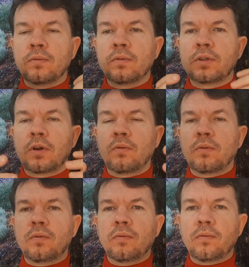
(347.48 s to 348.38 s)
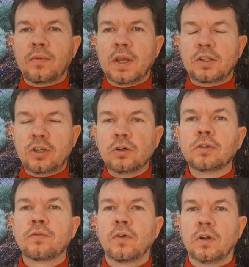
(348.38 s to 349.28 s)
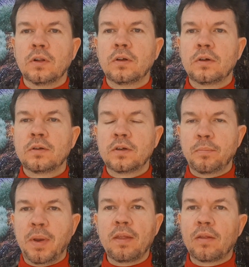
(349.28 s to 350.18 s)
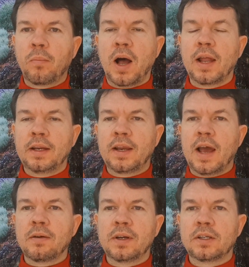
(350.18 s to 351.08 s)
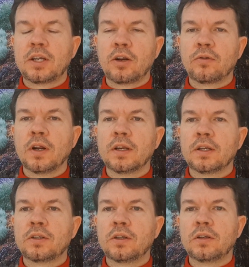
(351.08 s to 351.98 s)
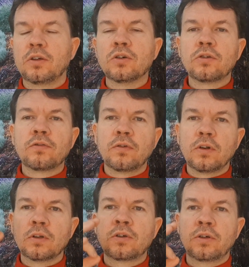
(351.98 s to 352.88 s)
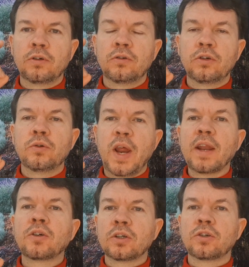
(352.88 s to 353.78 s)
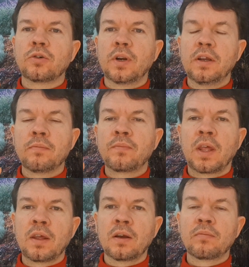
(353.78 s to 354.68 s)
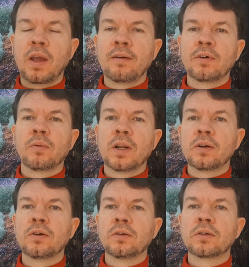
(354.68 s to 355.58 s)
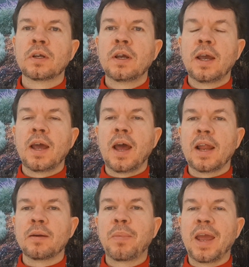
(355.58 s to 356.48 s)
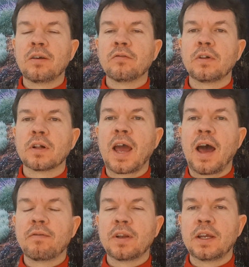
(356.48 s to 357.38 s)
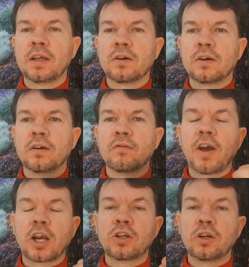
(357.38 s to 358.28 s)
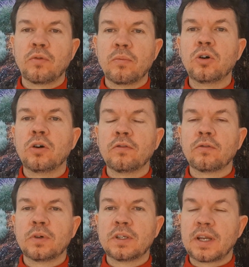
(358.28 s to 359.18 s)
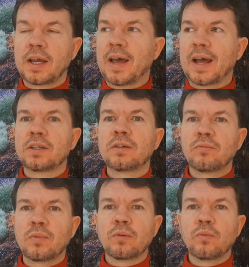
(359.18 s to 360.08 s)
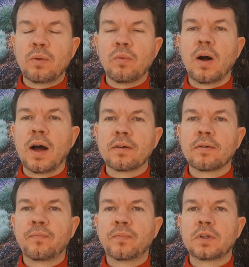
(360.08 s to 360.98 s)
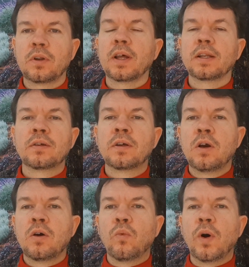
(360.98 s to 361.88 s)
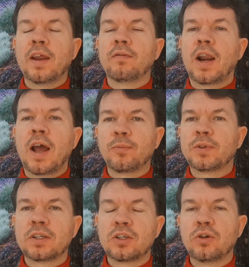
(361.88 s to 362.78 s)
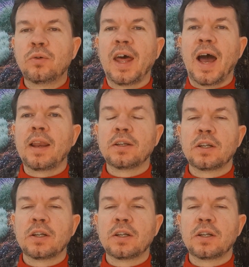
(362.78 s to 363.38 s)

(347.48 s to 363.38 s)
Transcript: so it's useful to pin the body down, etc. And it's useful to do dentistry. I think everyone who's had a painful cavity or infection removed would say that's what we want. So that's whatever helps us do that is